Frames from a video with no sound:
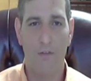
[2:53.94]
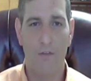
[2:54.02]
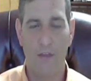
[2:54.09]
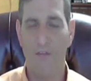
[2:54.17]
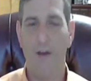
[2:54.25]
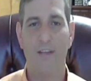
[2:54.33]

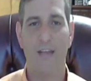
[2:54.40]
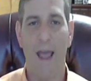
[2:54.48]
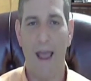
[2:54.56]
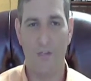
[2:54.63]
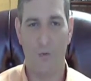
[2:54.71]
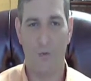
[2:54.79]
Think of our
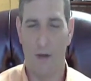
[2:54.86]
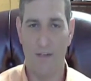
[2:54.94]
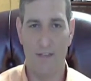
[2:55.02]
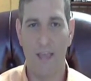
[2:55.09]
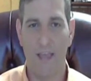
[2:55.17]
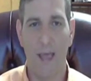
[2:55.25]
tax
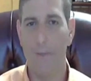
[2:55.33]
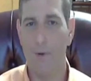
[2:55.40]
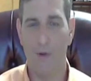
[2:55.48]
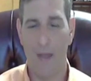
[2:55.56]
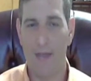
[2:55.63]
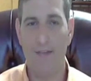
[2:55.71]
rates. The
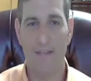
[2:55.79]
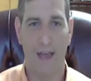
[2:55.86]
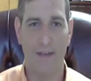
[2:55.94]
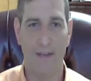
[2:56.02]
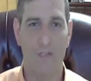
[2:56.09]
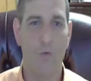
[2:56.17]
capital gains
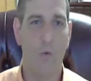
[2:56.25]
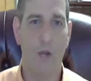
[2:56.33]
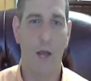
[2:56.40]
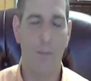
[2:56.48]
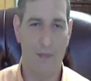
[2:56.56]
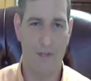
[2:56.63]
taxes
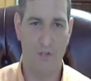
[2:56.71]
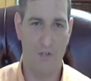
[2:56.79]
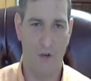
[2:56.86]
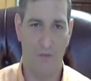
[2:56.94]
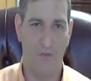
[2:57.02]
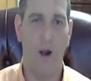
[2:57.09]
went up
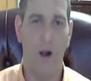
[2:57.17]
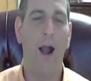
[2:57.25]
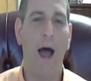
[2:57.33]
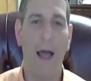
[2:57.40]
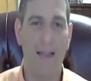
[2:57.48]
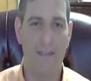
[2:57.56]
this year for
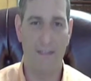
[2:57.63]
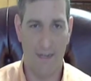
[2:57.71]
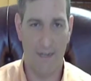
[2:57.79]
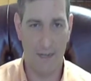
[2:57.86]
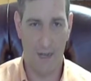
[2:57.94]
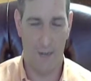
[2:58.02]
our highest
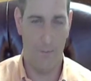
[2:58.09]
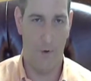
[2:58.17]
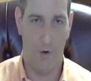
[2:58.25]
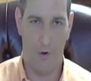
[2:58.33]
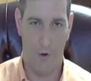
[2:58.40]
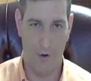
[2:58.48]

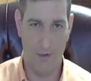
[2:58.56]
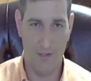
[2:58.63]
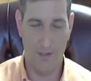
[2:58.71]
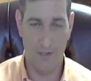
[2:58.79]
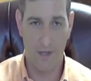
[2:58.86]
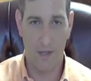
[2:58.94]
income
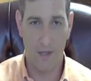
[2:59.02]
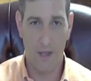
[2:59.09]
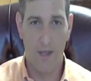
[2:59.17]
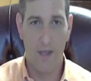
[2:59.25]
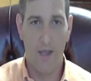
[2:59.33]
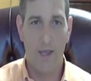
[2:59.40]
earners.
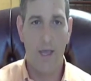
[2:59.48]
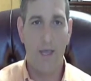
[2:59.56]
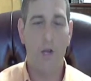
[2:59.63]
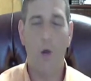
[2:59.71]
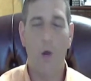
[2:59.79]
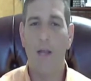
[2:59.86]

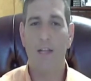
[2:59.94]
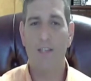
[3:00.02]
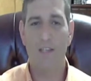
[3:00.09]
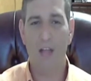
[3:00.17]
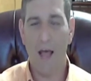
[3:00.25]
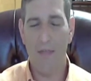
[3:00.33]
And
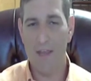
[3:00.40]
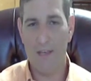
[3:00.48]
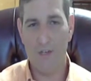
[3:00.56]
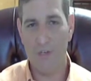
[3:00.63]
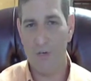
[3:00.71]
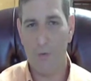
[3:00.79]
it's not
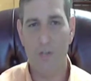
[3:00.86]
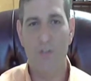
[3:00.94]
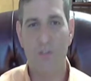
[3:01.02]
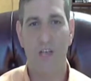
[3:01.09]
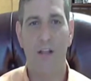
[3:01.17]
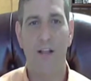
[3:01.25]
the issue. When
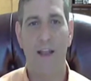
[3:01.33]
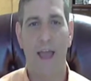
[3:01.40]
you sell